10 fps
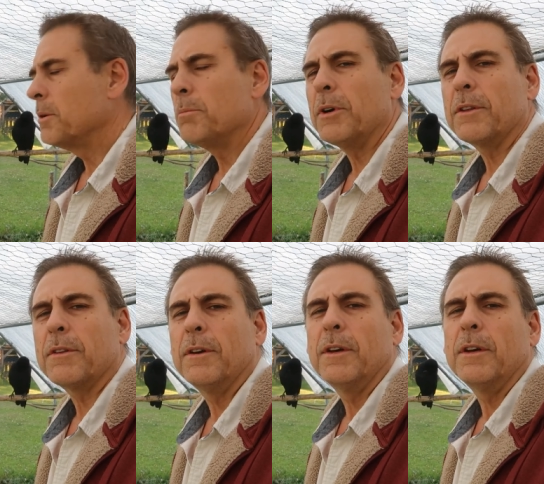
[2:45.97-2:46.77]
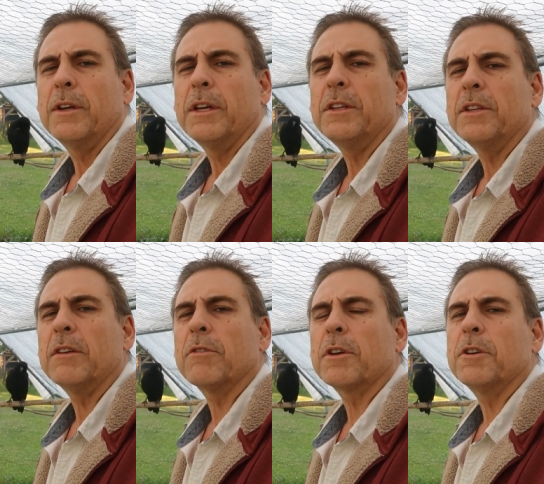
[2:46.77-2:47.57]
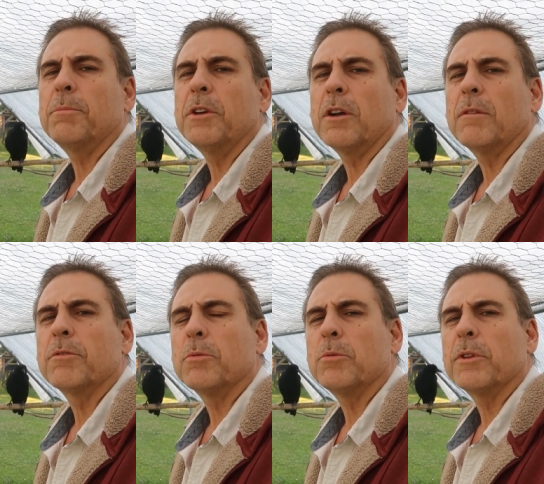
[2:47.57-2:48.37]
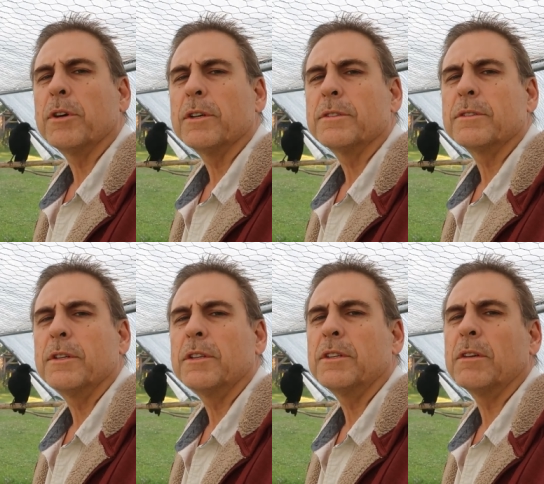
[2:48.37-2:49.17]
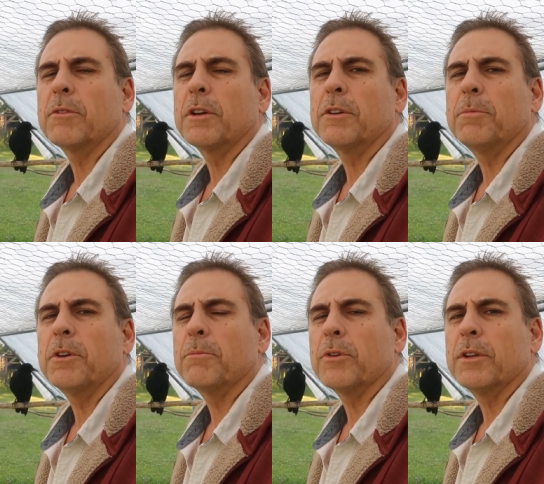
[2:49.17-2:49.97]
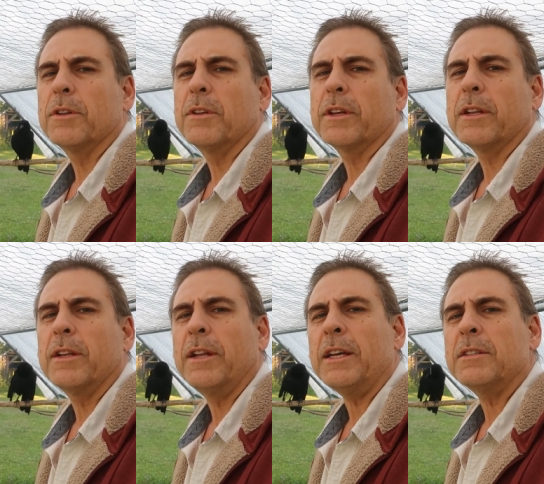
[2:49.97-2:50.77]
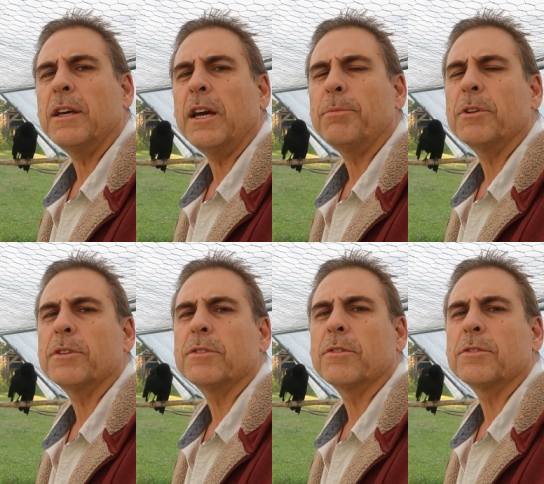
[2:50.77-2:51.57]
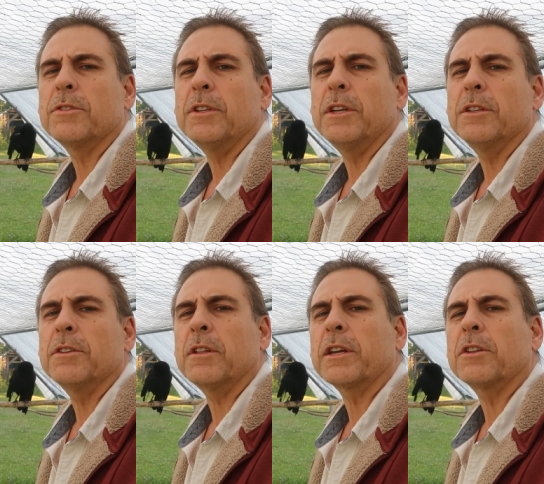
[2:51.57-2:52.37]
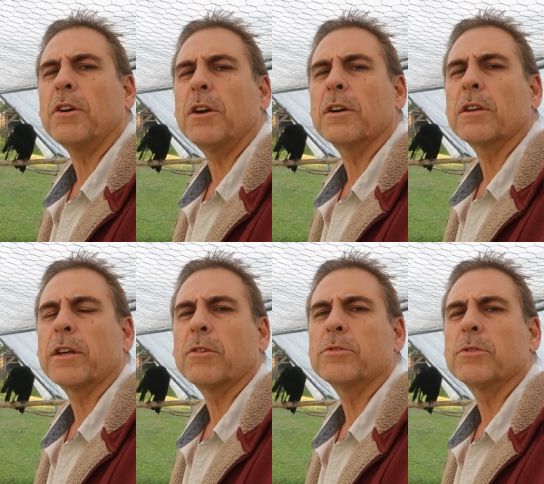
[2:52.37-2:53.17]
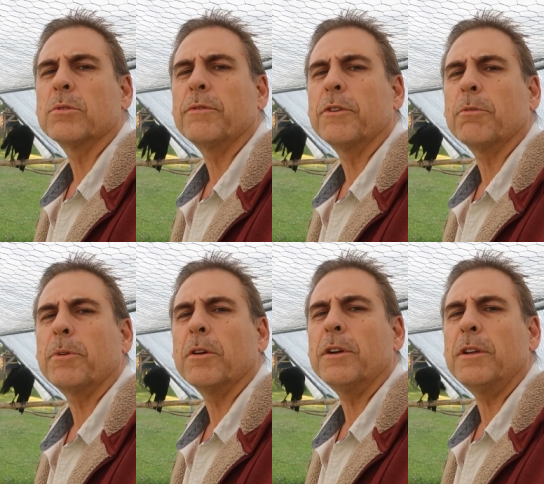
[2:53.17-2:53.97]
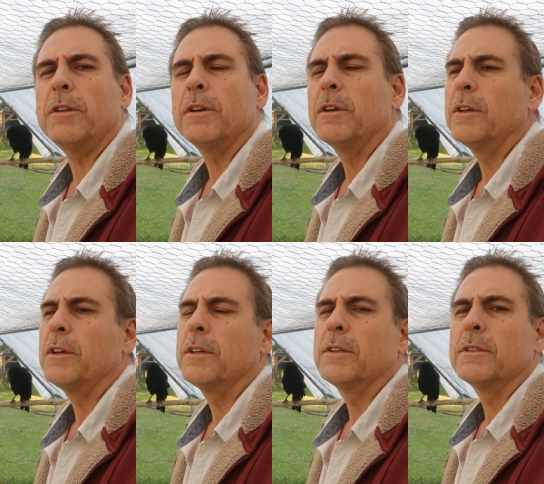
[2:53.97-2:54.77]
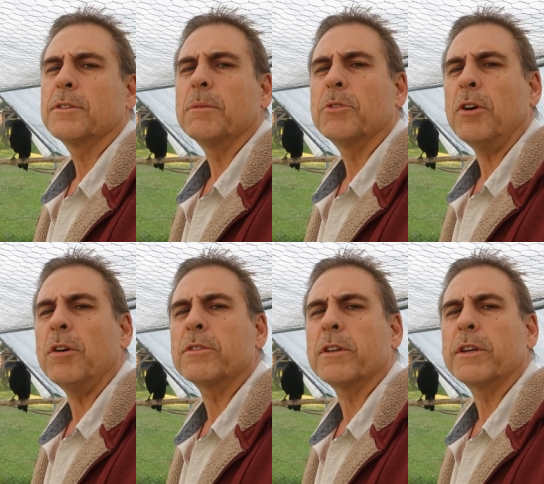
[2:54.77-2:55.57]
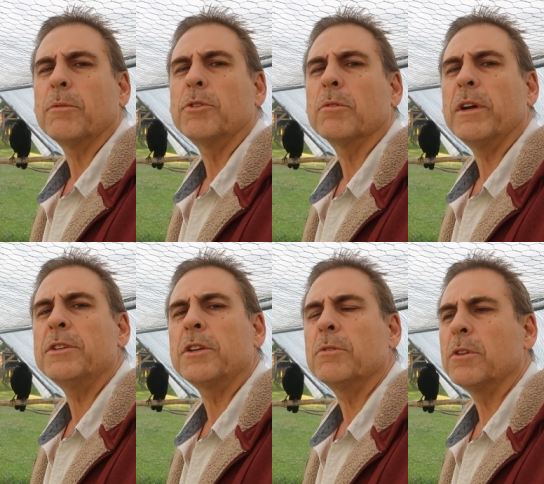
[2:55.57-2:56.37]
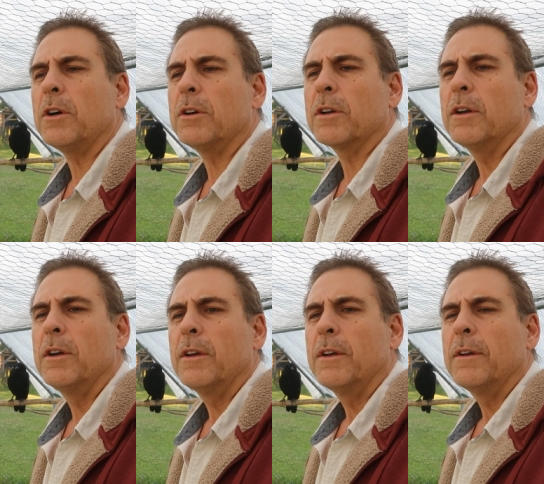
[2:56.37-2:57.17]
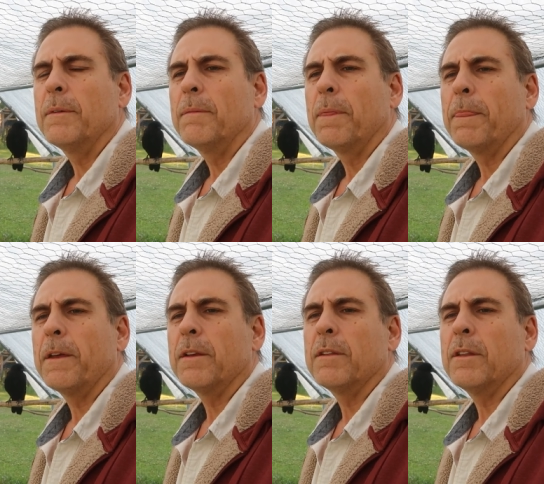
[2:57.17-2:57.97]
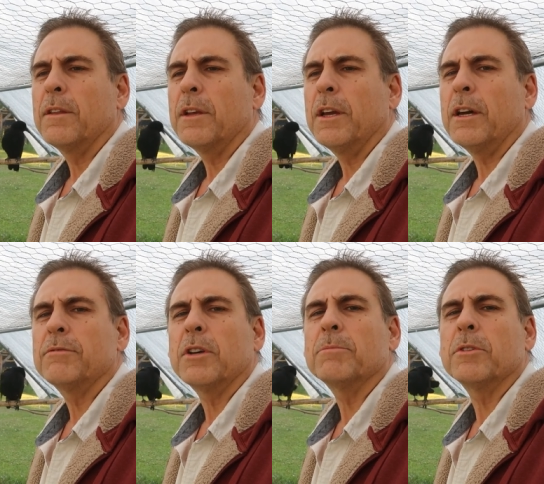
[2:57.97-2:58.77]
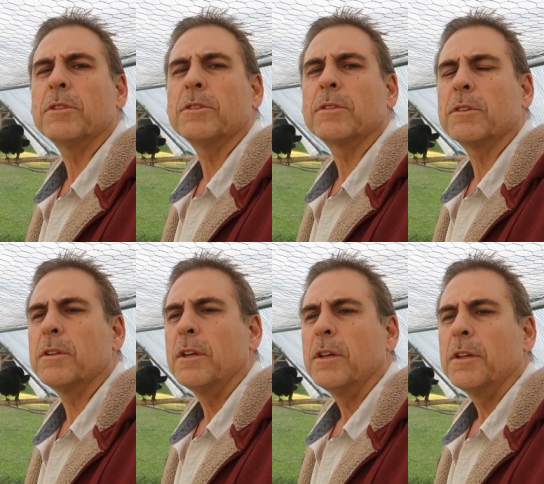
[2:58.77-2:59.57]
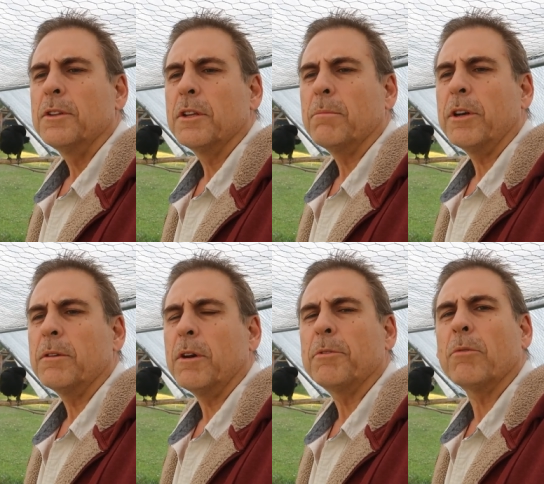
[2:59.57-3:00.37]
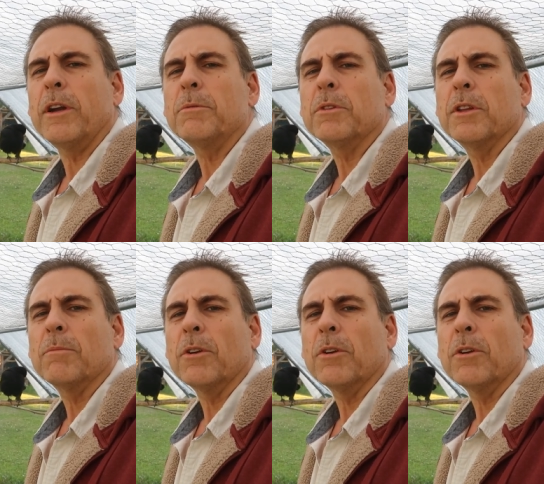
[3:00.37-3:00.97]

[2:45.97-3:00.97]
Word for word: But he's never going to be comfortable with us. And he's never going to be imprinted. Like, it has to happen at a certain stage. Just like a dog, like, goes through a fear period some dogs like when you rescue a dog they they have something that's that might not be right with them